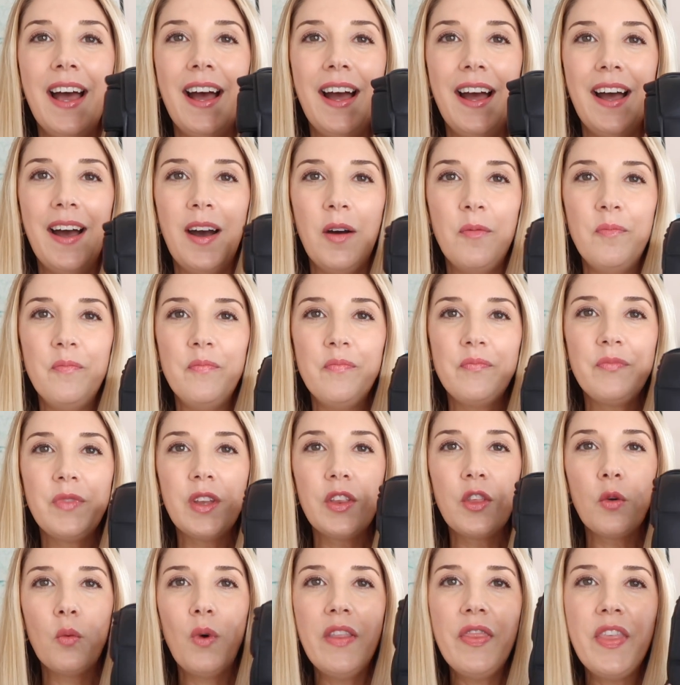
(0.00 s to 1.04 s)

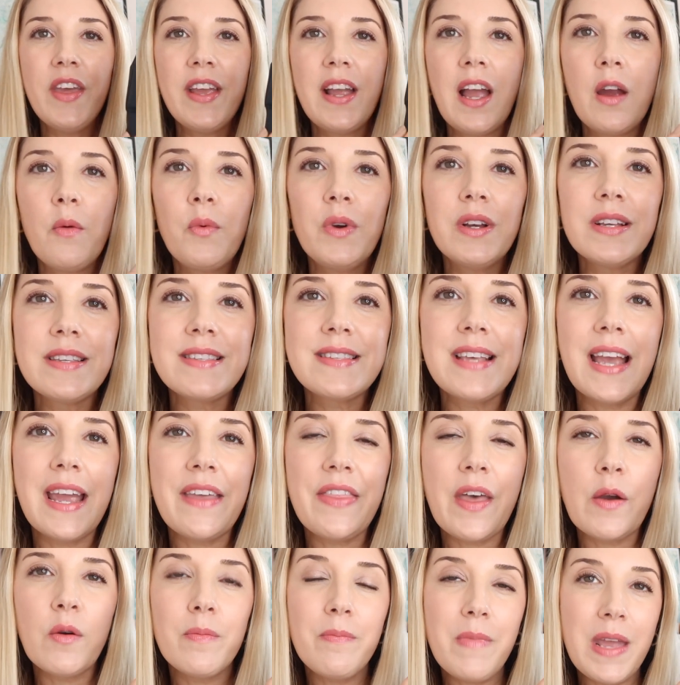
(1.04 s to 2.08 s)
The one thing I will say
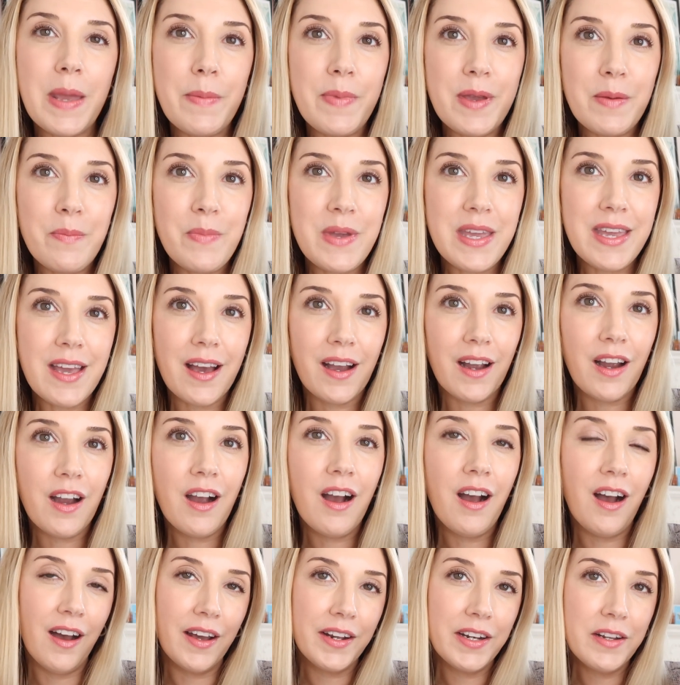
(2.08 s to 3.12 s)
that would maybe be a
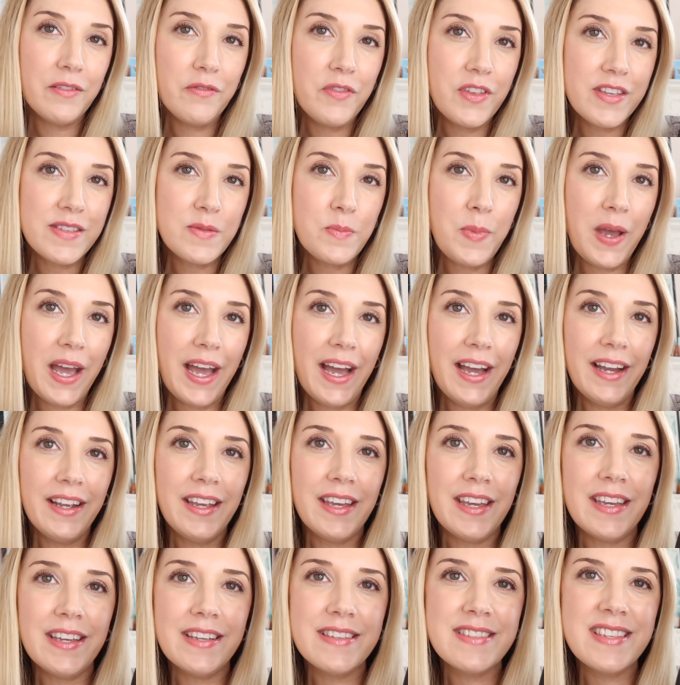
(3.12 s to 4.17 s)
con of this bag
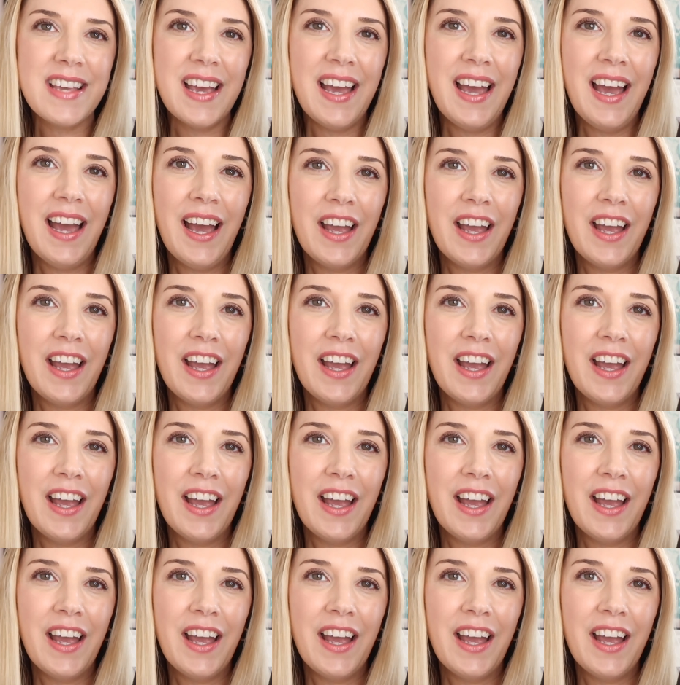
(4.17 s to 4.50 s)
is